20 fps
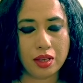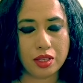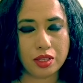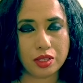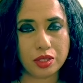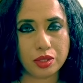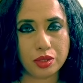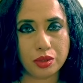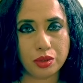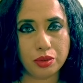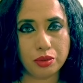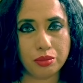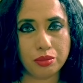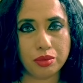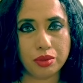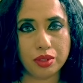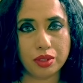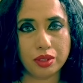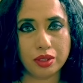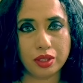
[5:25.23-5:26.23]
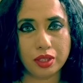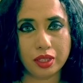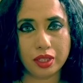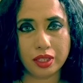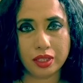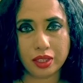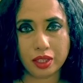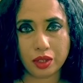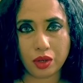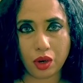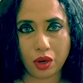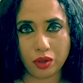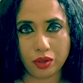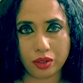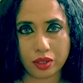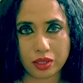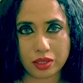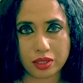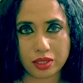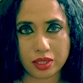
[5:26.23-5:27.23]
So in the
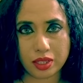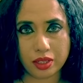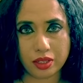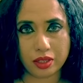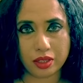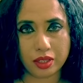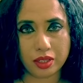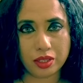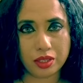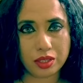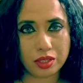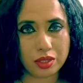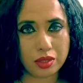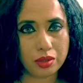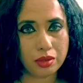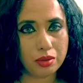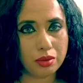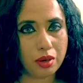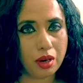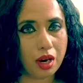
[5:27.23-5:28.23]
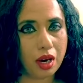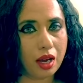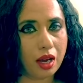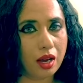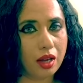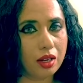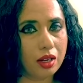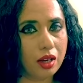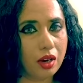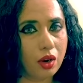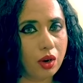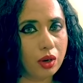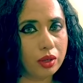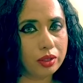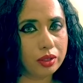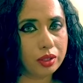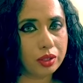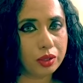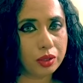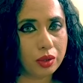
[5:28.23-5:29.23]
contrast theory, so
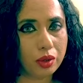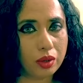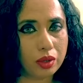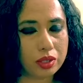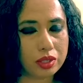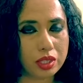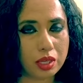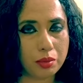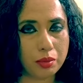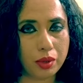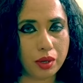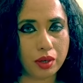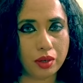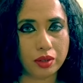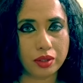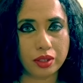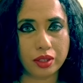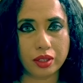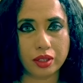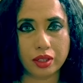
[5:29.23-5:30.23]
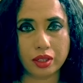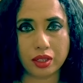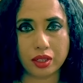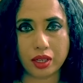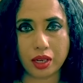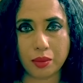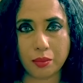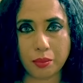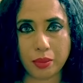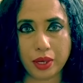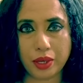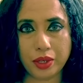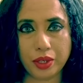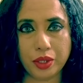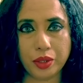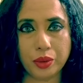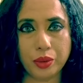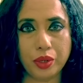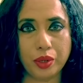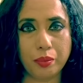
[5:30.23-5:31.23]
author talks about, compare
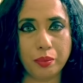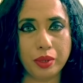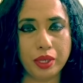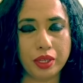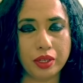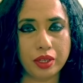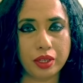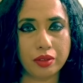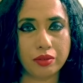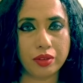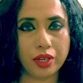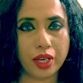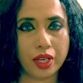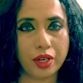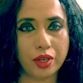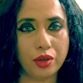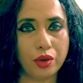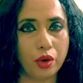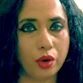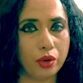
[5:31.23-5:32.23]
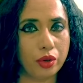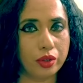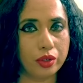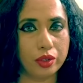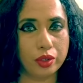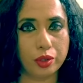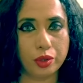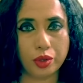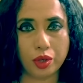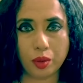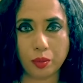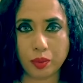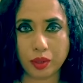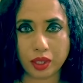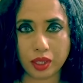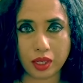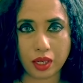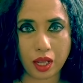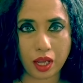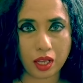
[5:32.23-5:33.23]
it to a period where you are on a
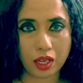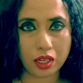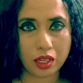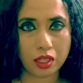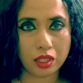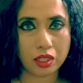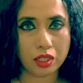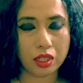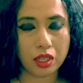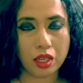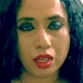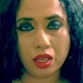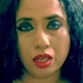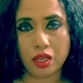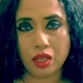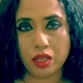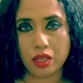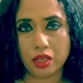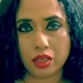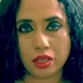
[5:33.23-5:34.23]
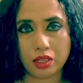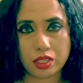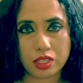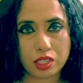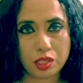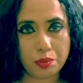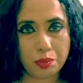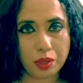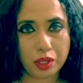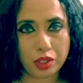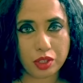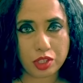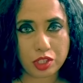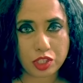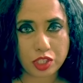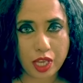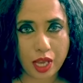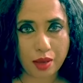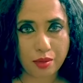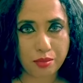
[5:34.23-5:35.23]
tropical island, sipping a
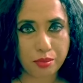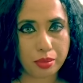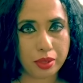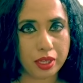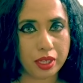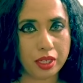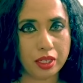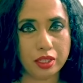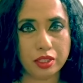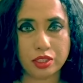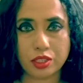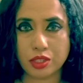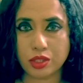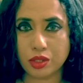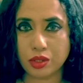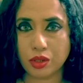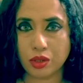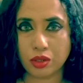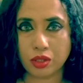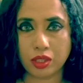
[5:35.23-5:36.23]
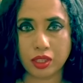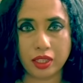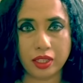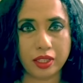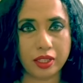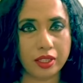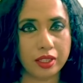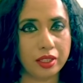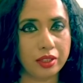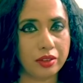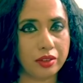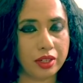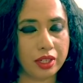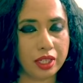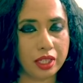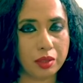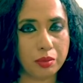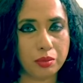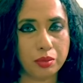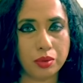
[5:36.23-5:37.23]
champagne, snorkeling,
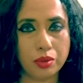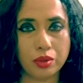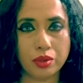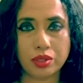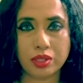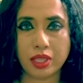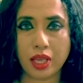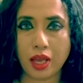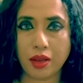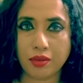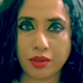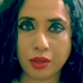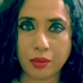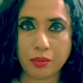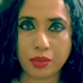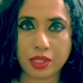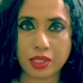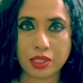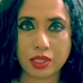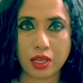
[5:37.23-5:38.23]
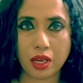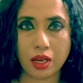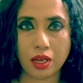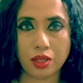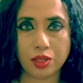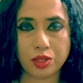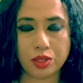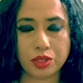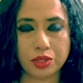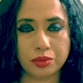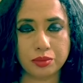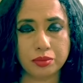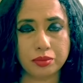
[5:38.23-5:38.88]
reading books, having massage,